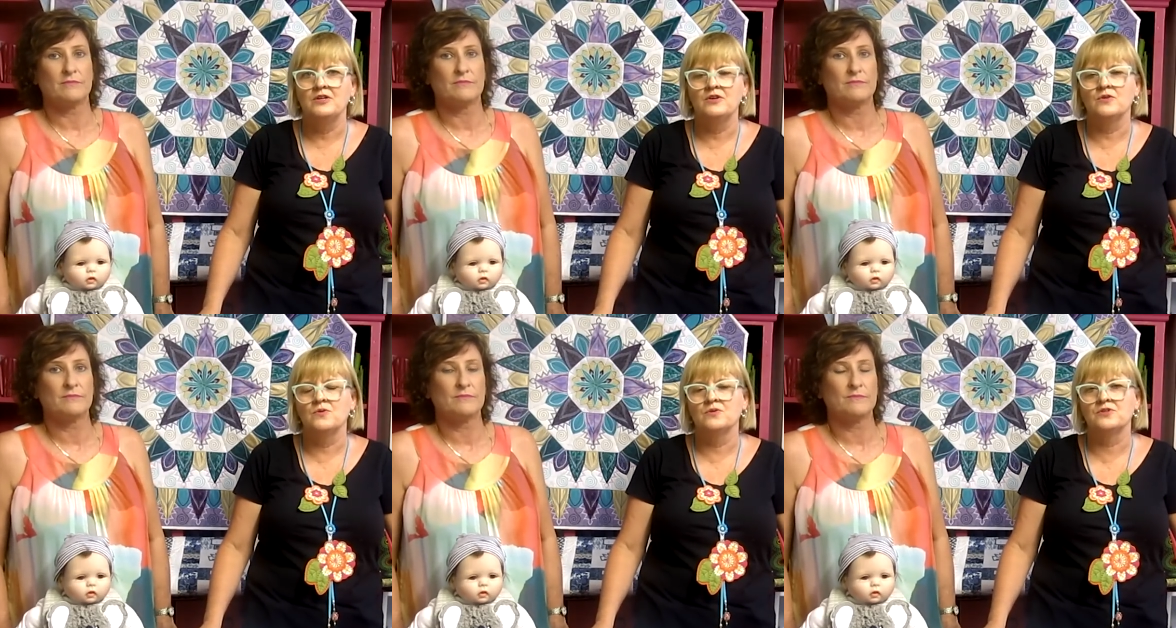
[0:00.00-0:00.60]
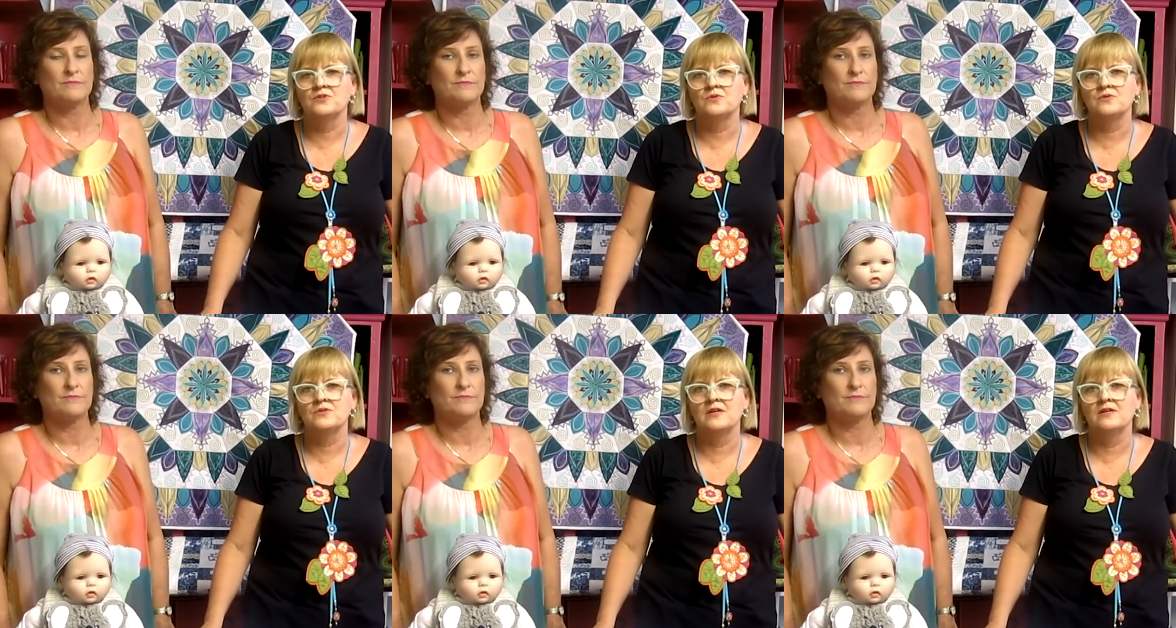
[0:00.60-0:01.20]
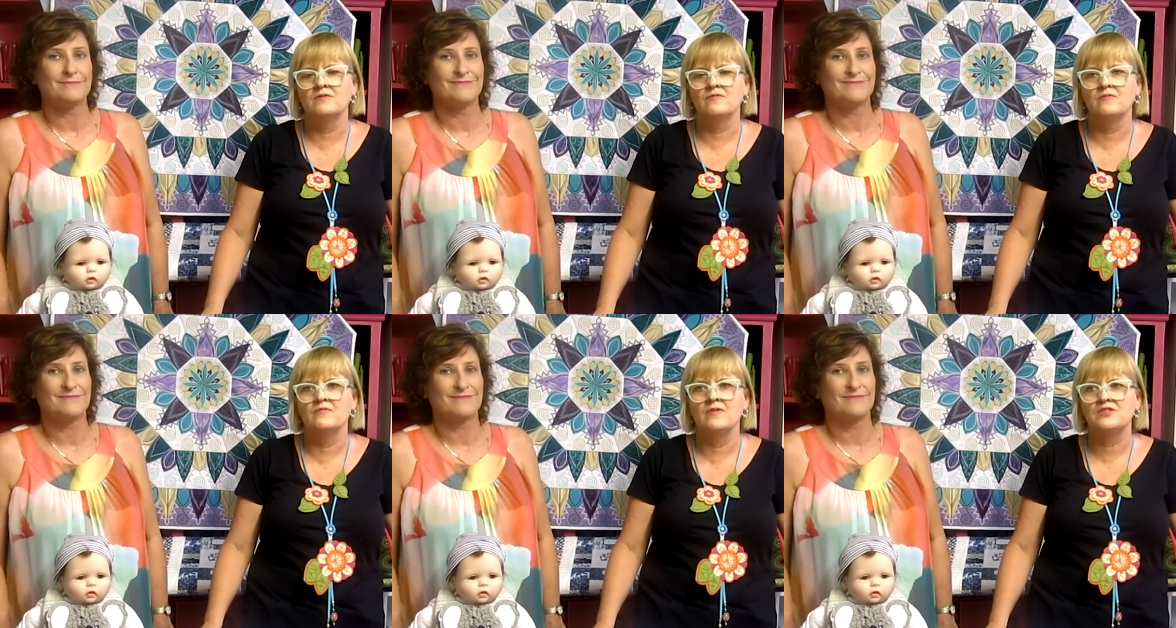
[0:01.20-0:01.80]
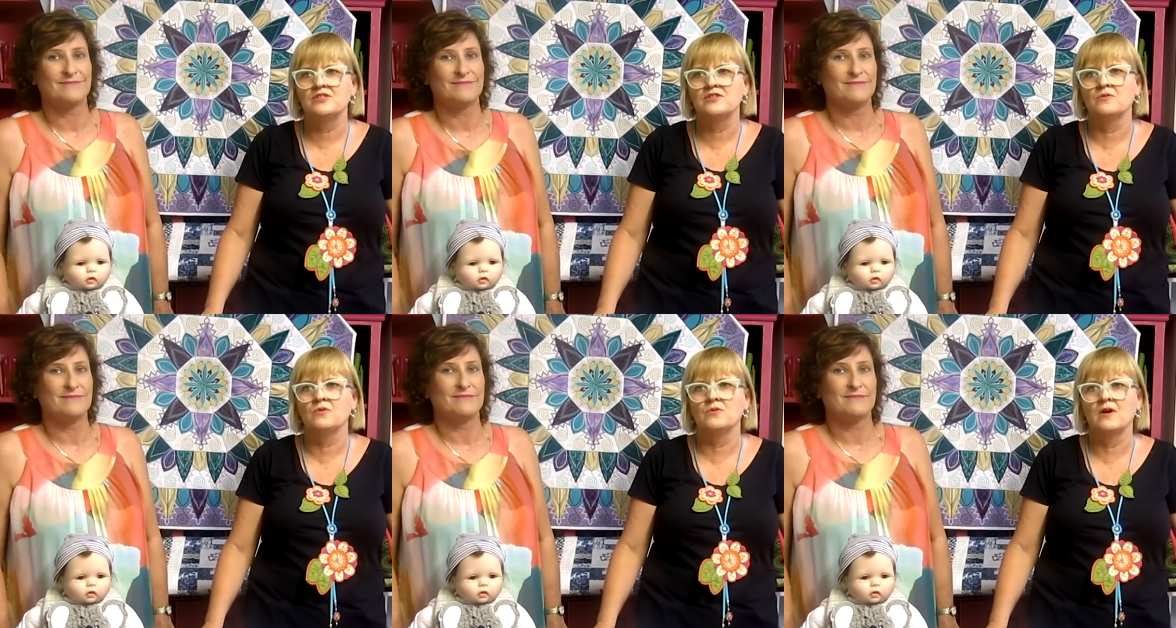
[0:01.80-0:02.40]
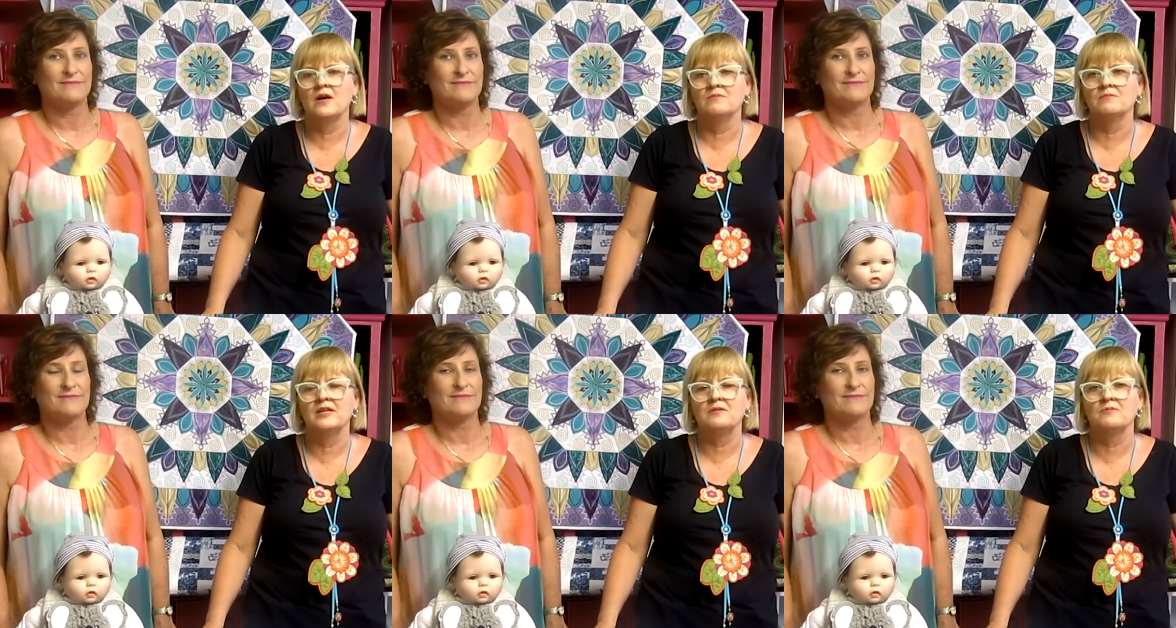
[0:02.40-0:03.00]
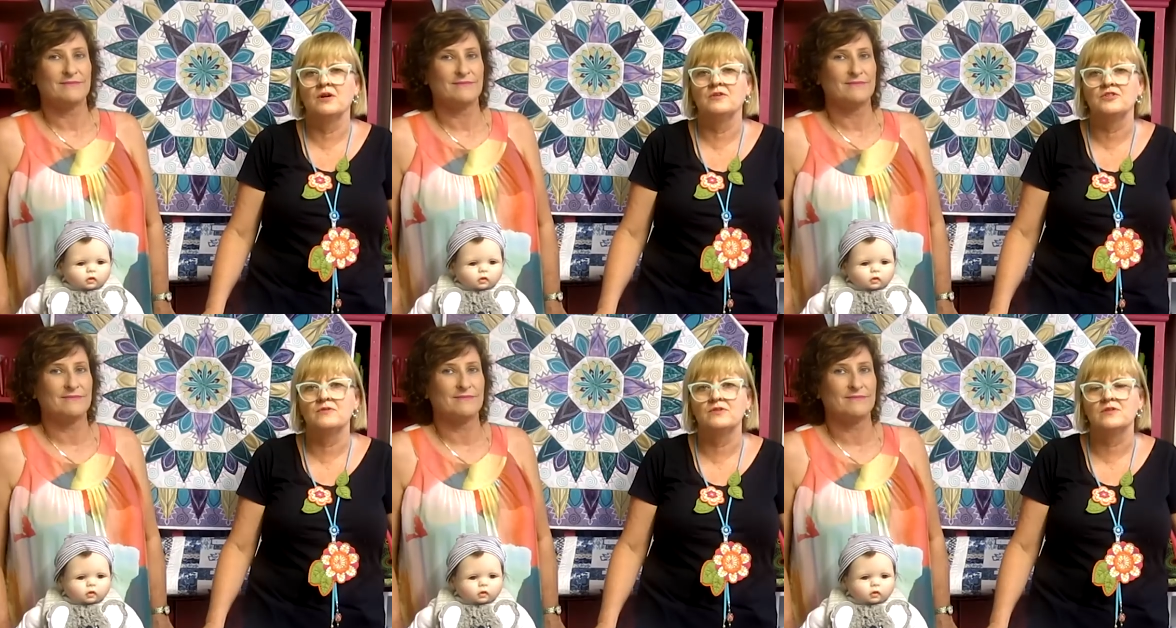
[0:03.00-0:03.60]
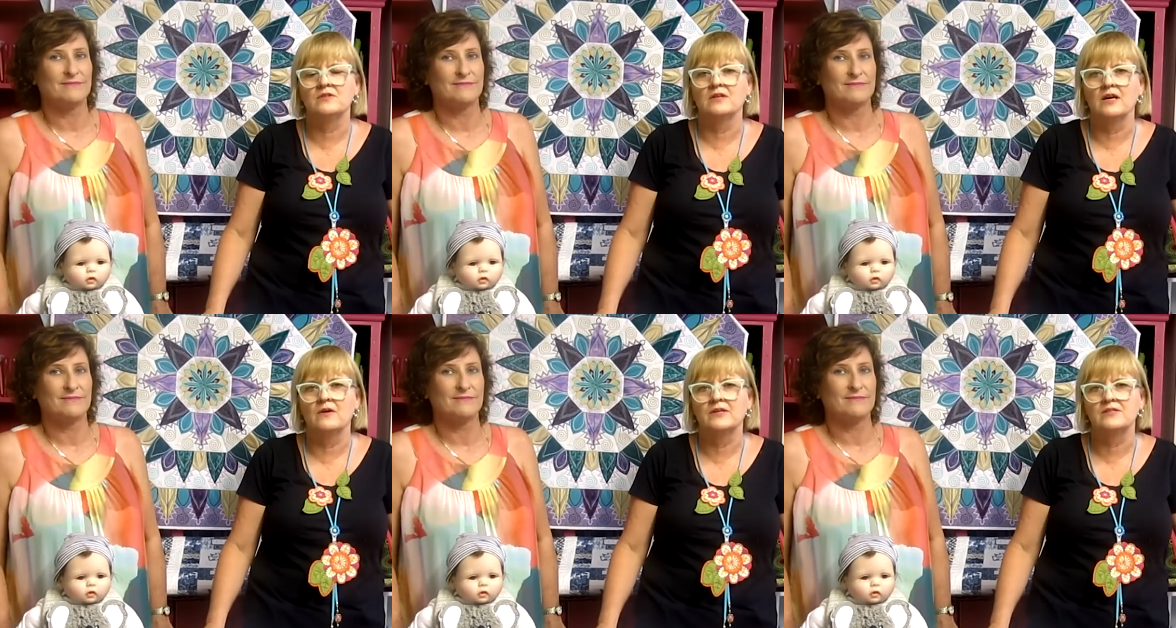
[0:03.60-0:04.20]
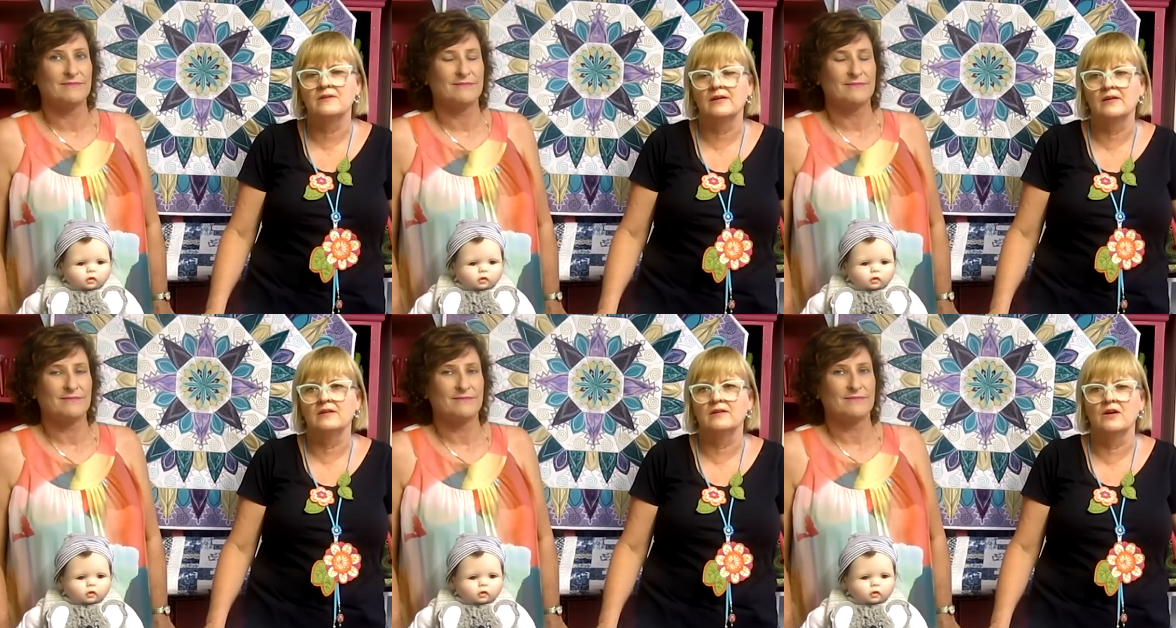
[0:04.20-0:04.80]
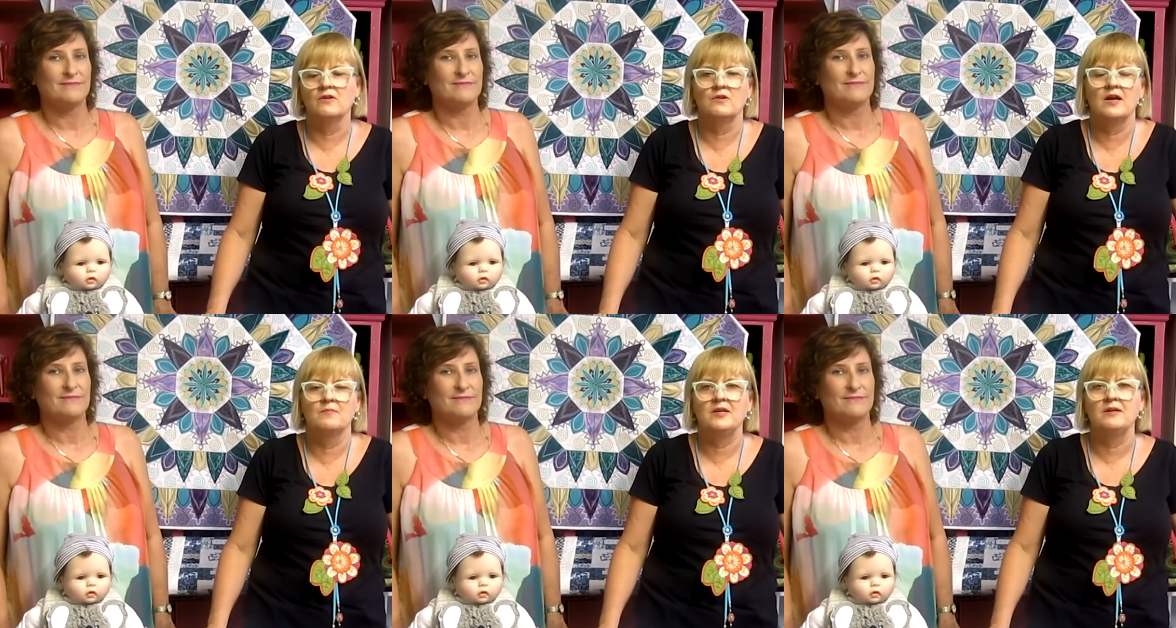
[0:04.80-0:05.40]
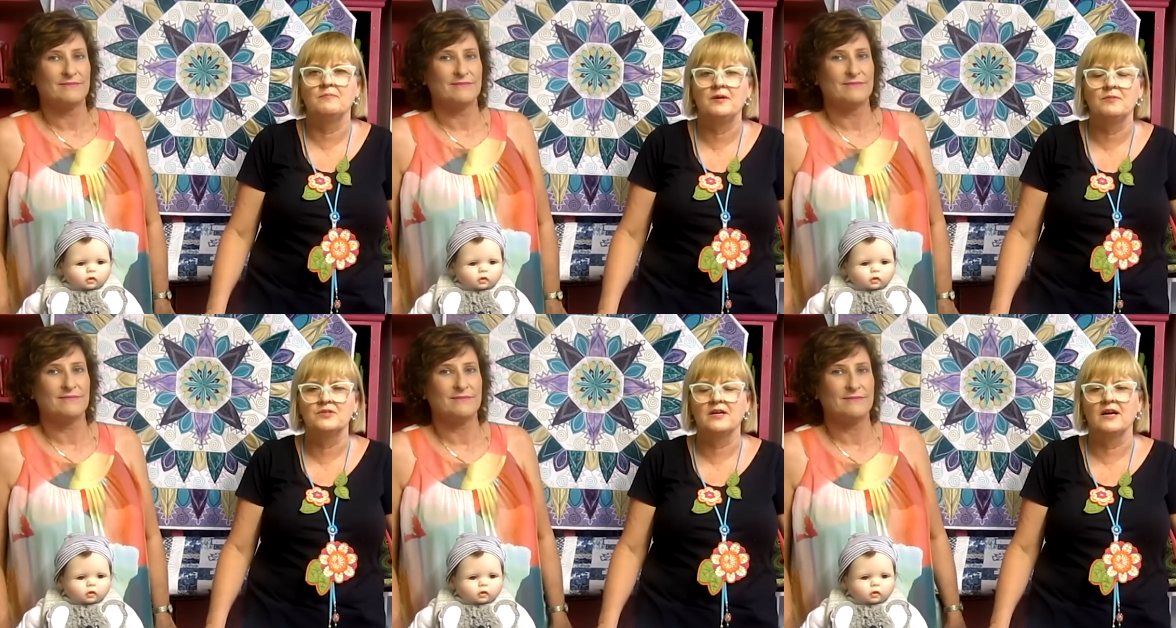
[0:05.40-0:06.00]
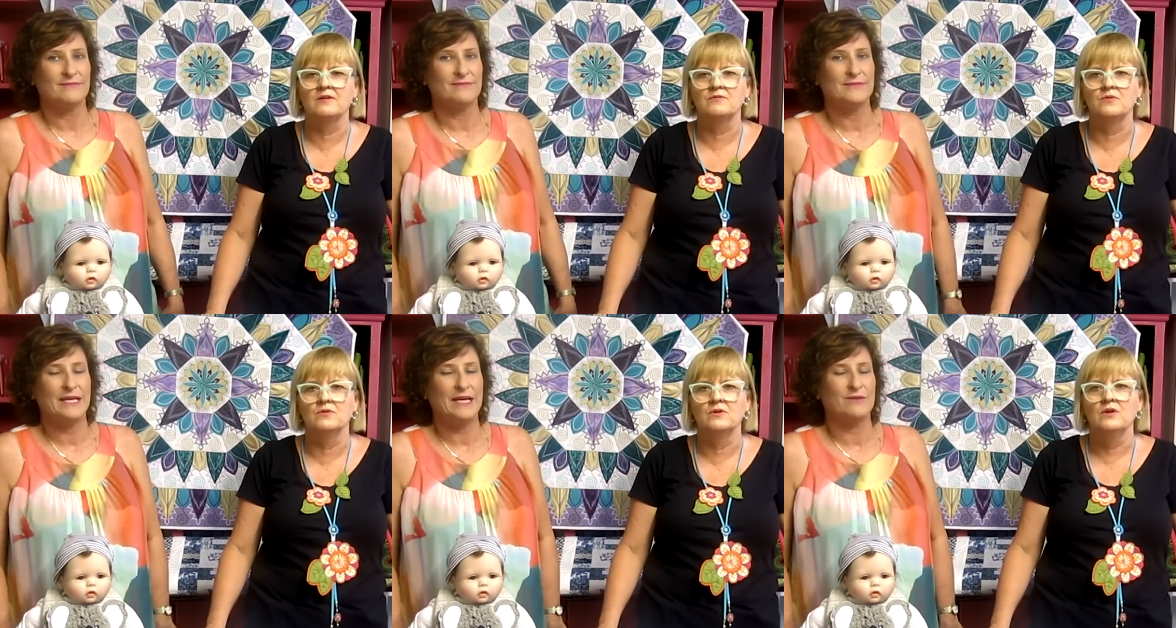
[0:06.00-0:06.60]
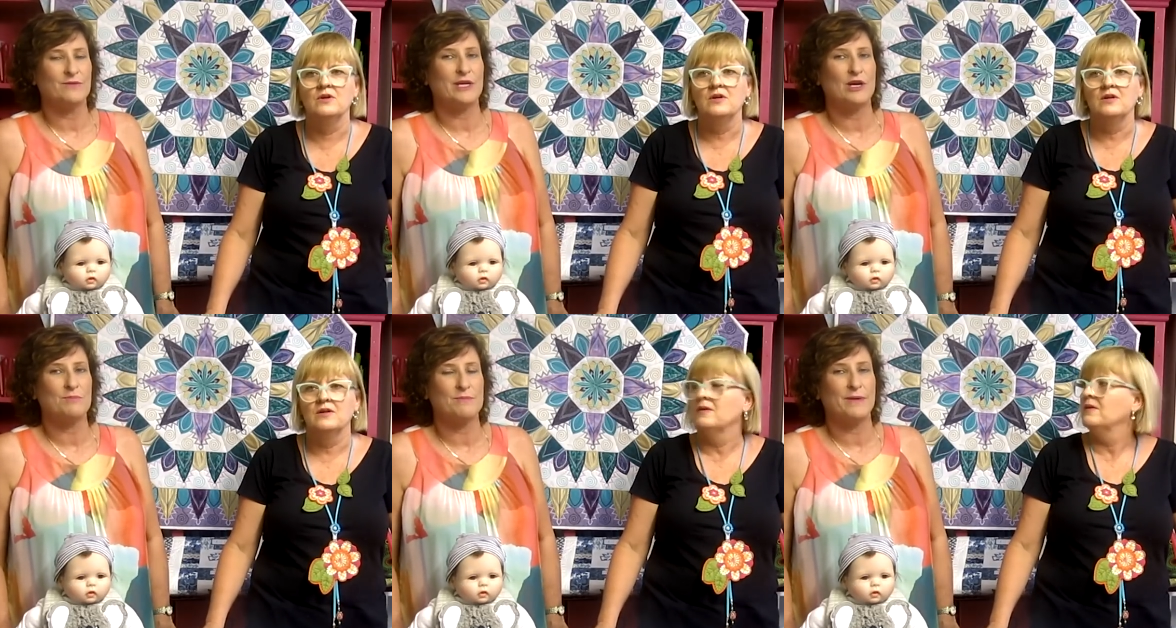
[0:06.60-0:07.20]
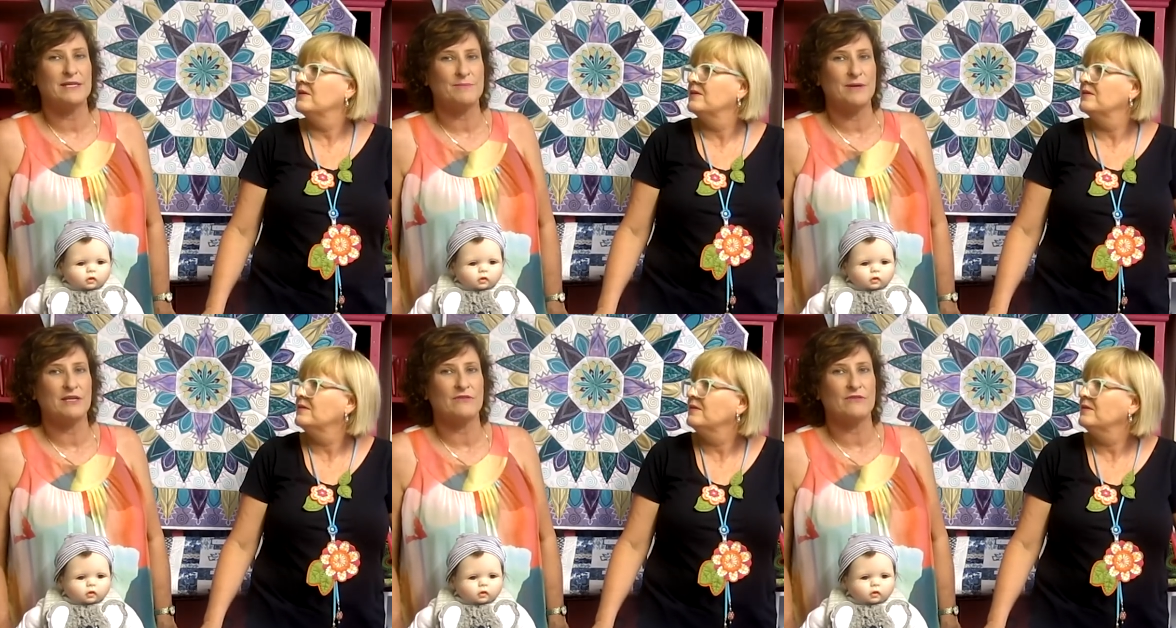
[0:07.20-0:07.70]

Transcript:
Speaker 1: you can call the stores and register, or um, let them know that you're interested in going, so they know how many people to cater for.
Speaker 2: Yeah, we hope to meet as many